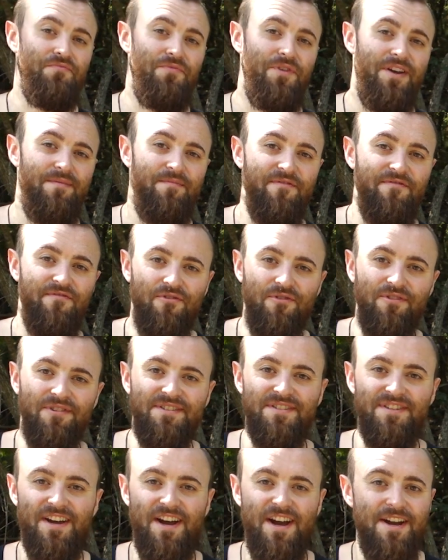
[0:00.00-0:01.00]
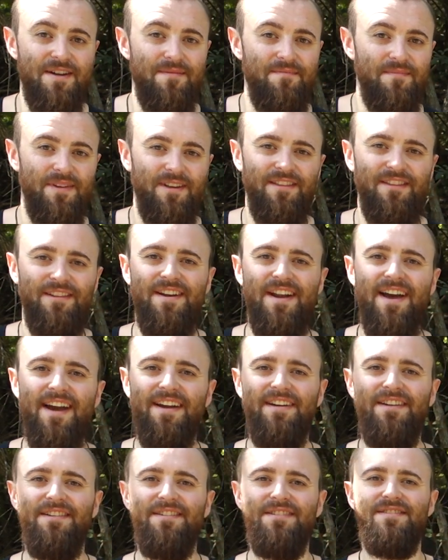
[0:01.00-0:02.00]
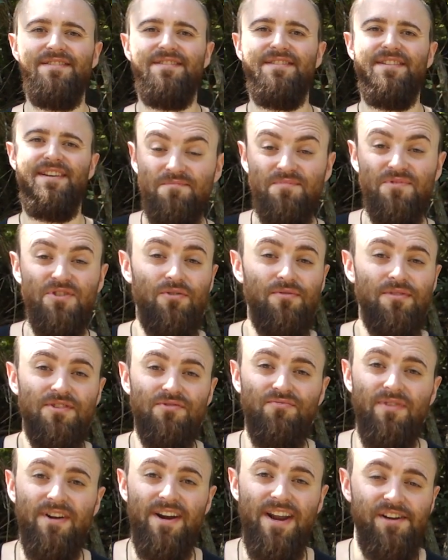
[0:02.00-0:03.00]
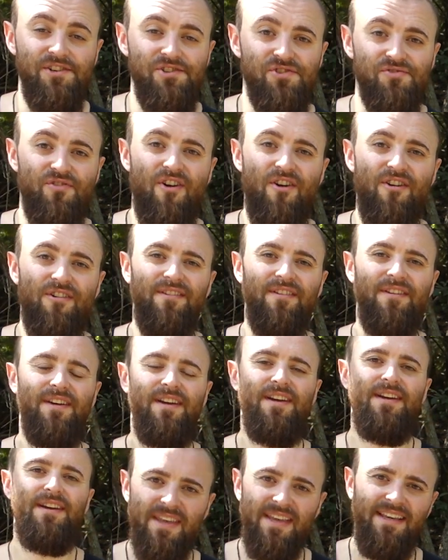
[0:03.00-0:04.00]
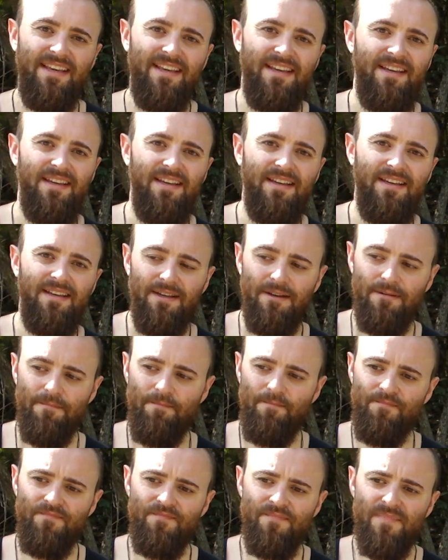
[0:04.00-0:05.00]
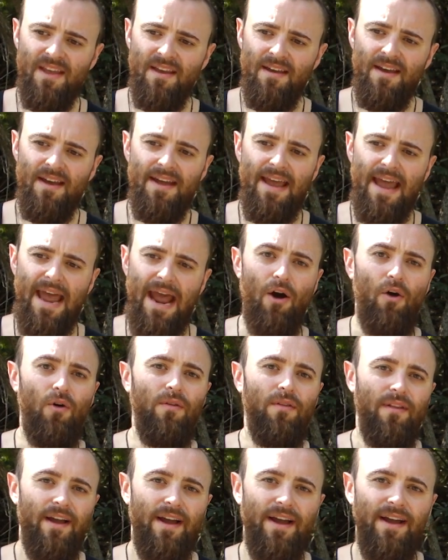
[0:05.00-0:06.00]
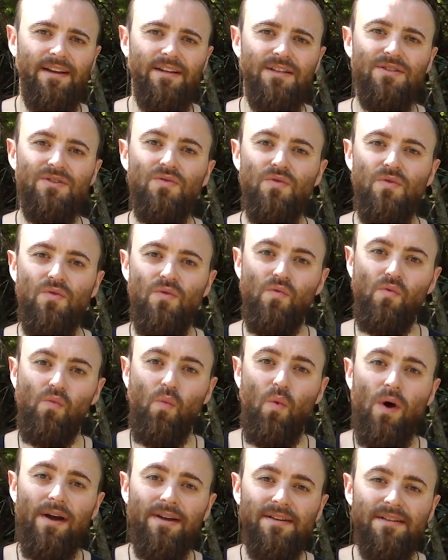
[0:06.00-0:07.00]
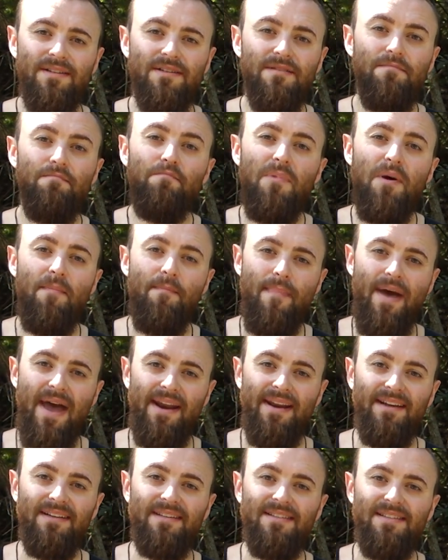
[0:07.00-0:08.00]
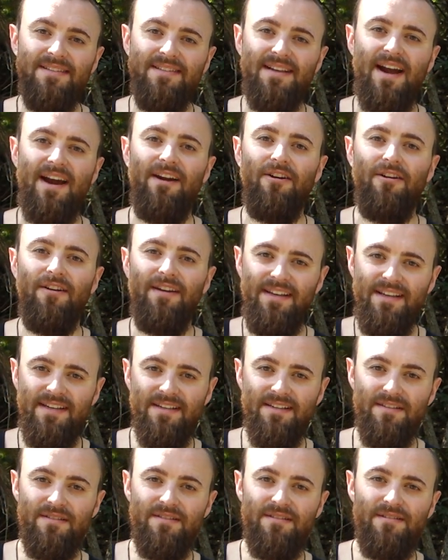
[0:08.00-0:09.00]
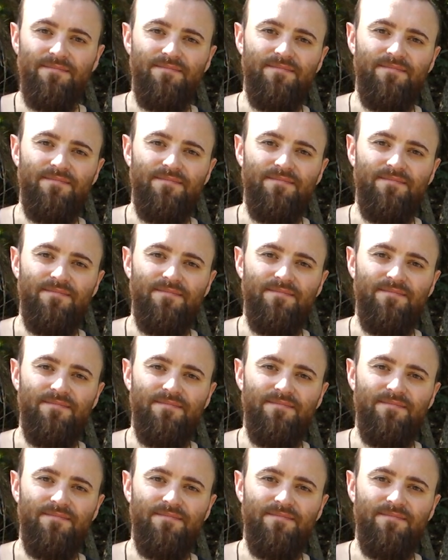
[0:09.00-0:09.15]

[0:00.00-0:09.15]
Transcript: way before his time in the 90s. So is Rene Girard. He outlined what mimetic desire is.